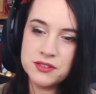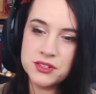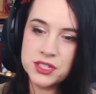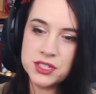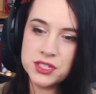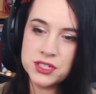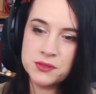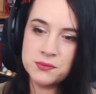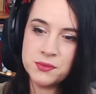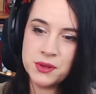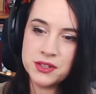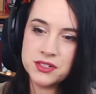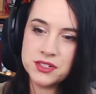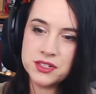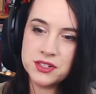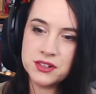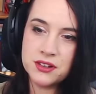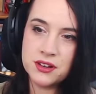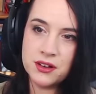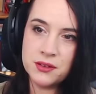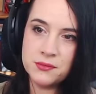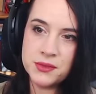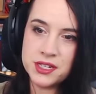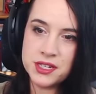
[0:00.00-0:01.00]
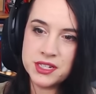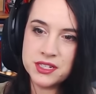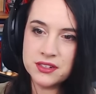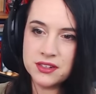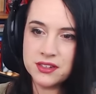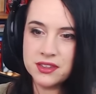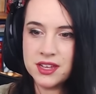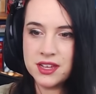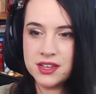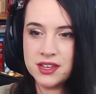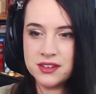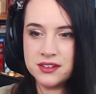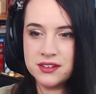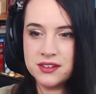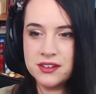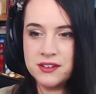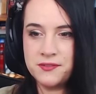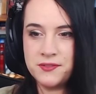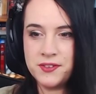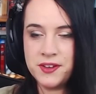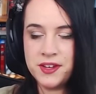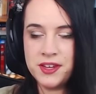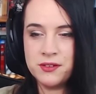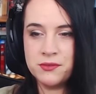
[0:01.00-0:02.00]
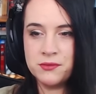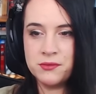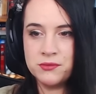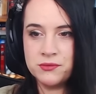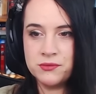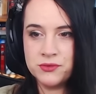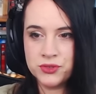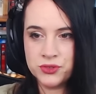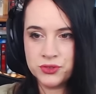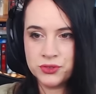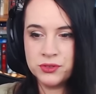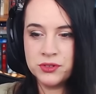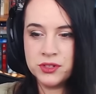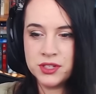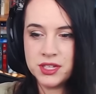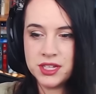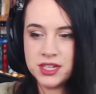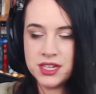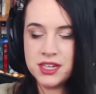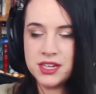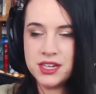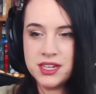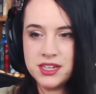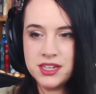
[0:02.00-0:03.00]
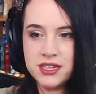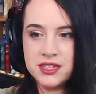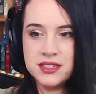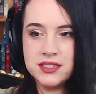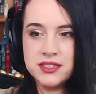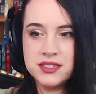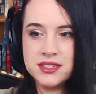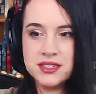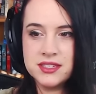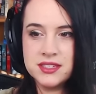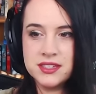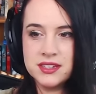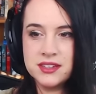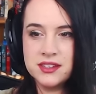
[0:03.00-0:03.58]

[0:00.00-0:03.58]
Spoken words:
just about to comment on that. If he truly needs...